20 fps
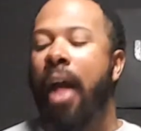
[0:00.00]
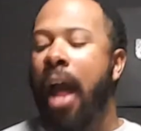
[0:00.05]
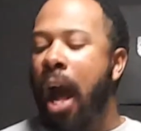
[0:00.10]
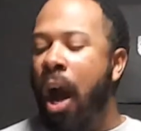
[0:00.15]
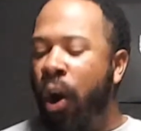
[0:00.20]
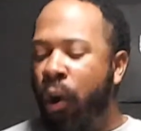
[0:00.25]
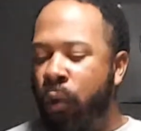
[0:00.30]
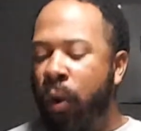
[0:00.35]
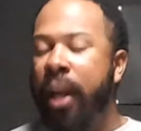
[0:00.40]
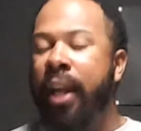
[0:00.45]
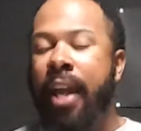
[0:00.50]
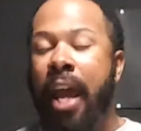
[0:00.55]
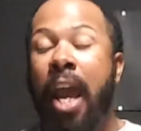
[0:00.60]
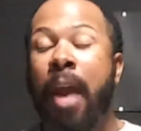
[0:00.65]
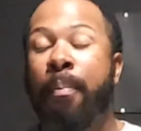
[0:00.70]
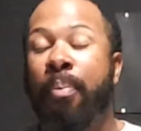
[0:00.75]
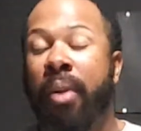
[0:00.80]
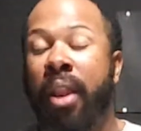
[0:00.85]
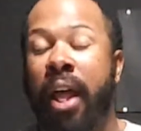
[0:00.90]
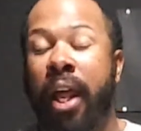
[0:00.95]
A great
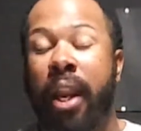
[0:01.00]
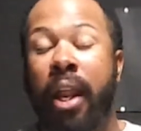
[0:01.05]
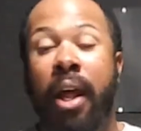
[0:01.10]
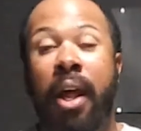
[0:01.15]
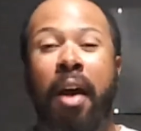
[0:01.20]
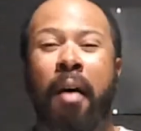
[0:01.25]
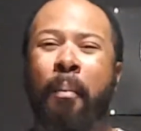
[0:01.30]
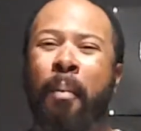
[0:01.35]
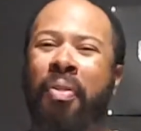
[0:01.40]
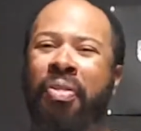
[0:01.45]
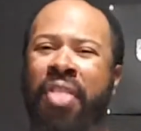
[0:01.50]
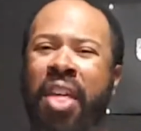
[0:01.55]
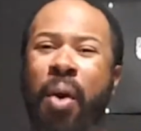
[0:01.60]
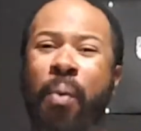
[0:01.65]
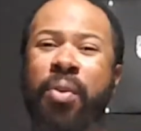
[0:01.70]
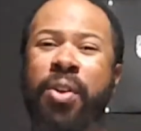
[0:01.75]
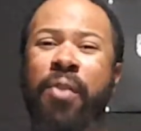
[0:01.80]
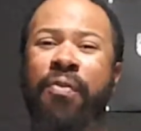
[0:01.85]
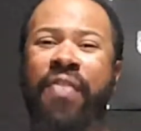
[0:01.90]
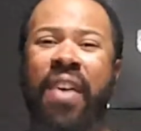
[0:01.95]
game plan. But then
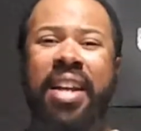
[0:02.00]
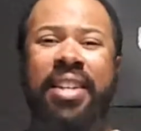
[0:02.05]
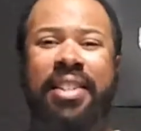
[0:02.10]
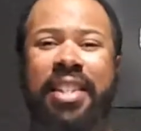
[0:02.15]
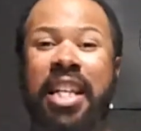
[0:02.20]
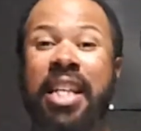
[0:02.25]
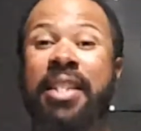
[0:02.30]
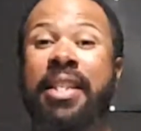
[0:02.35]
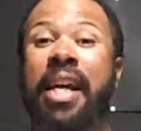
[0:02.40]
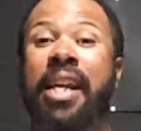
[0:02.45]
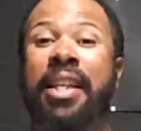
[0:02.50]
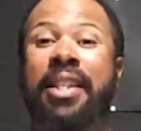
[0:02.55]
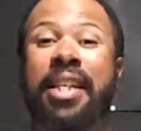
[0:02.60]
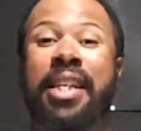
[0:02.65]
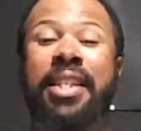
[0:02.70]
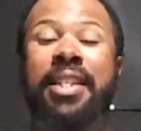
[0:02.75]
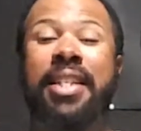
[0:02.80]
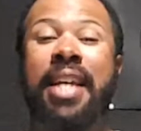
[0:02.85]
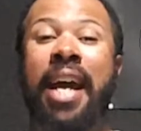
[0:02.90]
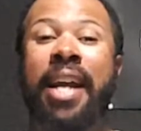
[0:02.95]
when you face teams like the
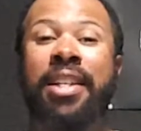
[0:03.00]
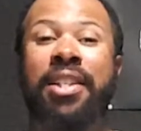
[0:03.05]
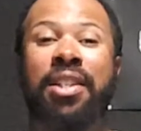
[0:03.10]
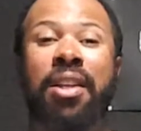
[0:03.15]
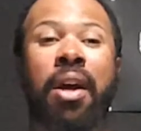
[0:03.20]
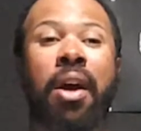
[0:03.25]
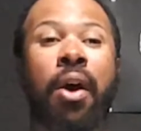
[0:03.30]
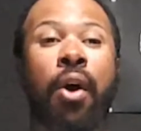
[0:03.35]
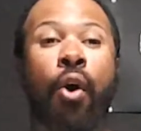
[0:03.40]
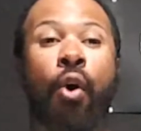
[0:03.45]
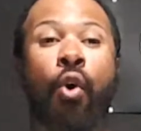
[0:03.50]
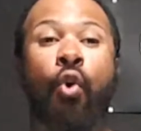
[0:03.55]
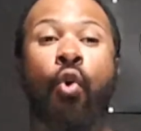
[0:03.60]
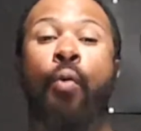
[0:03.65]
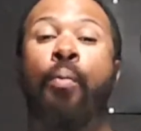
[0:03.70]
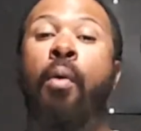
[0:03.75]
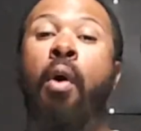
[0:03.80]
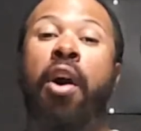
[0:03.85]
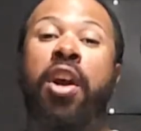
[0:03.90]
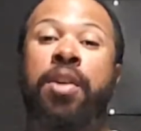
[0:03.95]
Tennessee Titans, who
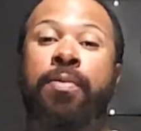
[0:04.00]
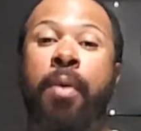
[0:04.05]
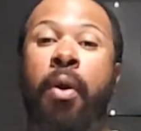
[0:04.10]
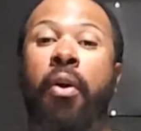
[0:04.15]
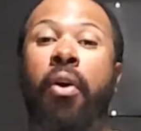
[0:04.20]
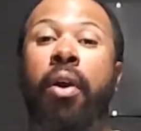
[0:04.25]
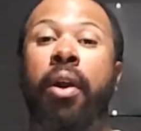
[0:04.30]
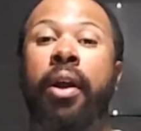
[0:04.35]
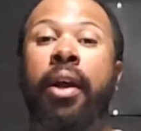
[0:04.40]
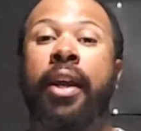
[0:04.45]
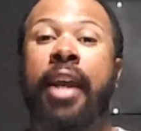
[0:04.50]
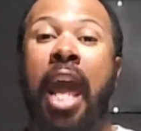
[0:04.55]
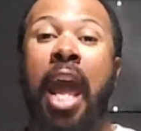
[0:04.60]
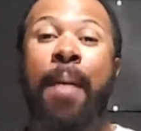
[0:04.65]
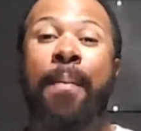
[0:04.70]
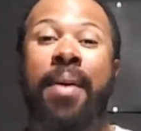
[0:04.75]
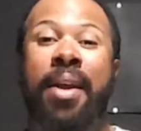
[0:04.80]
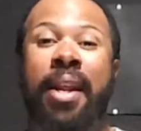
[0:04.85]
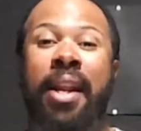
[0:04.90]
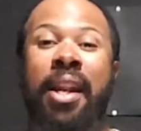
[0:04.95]
Marcus Mariota
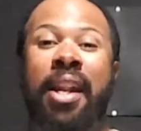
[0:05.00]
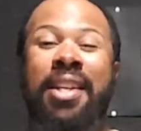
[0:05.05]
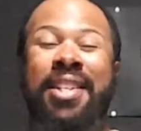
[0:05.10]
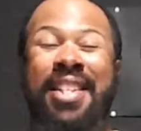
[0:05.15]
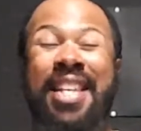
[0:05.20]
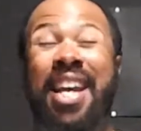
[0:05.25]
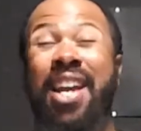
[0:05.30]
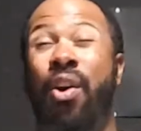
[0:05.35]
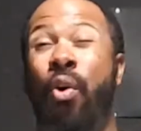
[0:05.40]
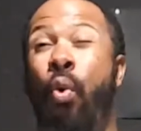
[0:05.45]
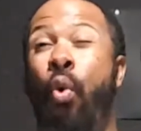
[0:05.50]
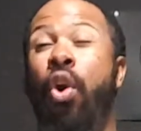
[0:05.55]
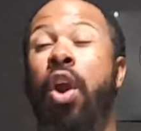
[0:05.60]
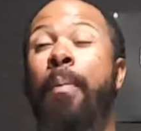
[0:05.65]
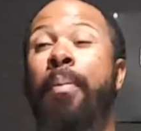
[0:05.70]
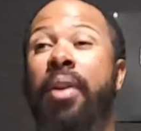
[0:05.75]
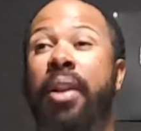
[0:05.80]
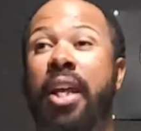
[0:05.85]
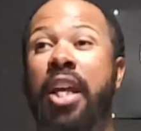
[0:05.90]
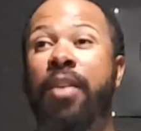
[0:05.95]
came in the second quarter, I
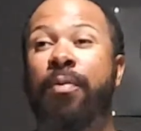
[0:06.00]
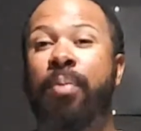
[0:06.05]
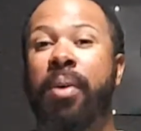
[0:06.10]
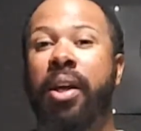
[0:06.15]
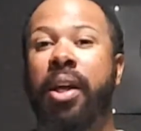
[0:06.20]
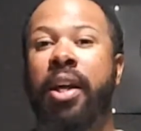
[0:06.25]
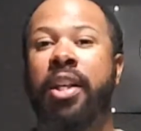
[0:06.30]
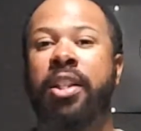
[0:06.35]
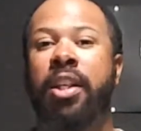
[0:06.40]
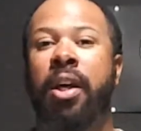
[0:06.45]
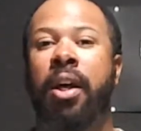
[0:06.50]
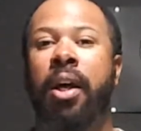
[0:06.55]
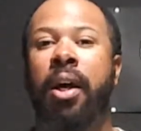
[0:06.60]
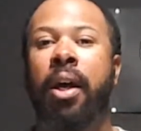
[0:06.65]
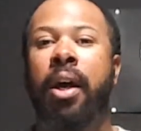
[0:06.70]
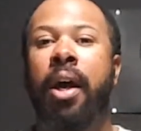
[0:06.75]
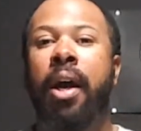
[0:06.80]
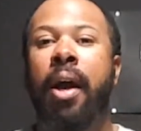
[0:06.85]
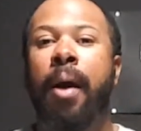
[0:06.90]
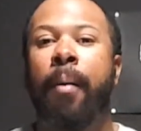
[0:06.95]
believe, because
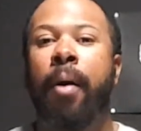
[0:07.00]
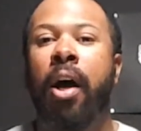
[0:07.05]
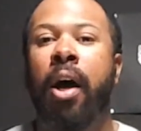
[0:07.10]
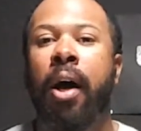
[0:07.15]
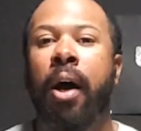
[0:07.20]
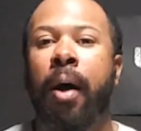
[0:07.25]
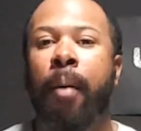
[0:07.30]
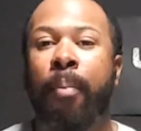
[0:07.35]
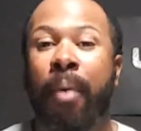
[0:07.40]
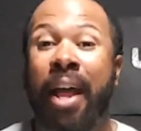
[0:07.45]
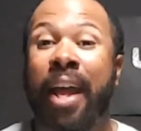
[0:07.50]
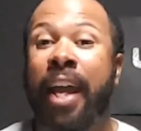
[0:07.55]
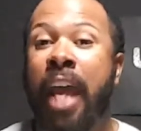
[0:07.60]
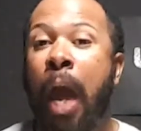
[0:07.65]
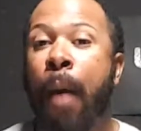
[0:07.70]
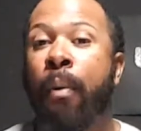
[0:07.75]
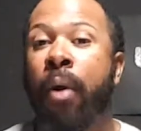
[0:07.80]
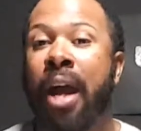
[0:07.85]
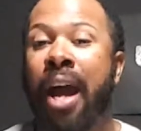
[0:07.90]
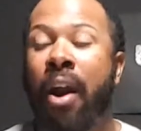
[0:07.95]
Blaine
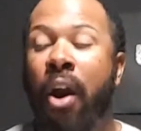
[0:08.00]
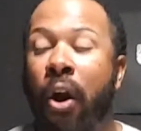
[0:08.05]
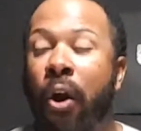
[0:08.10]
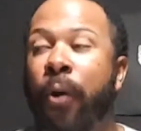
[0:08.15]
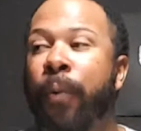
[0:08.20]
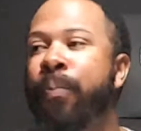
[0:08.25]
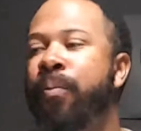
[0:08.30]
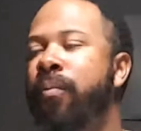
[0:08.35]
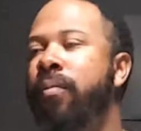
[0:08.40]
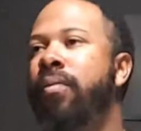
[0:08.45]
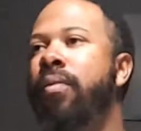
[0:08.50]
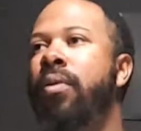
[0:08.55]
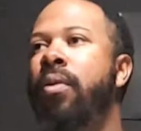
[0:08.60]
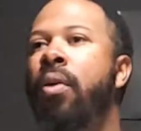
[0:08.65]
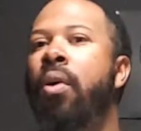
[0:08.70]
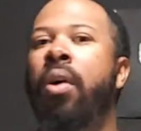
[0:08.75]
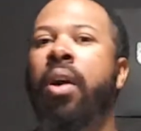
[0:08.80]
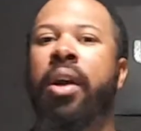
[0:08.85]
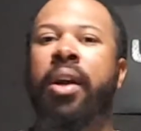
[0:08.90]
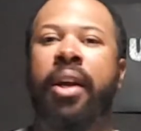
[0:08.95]
Gabbert got hurt
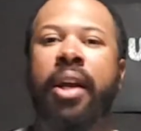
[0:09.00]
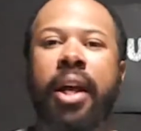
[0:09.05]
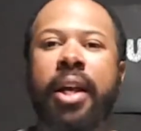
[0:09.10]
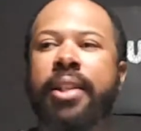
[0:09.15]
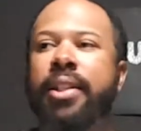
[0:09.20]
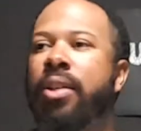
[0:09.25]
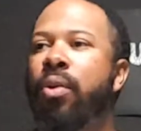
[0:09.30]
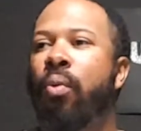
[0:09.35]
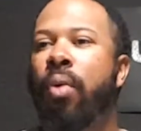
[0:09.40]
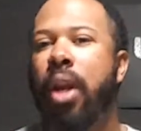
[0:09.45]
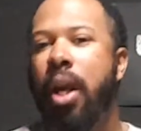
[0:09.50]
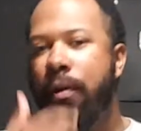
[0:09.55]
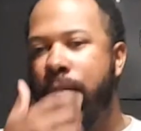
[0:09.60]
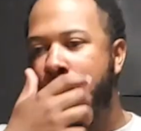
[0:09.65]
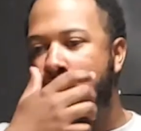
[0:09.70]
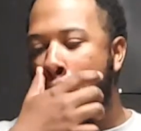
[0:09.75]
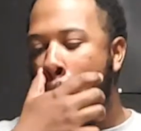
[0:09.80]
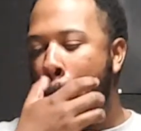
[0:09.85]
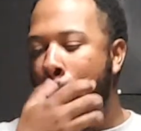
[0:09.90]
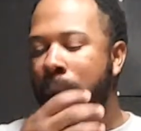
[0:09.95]
or concussed or
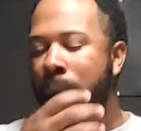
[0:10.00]
whatever,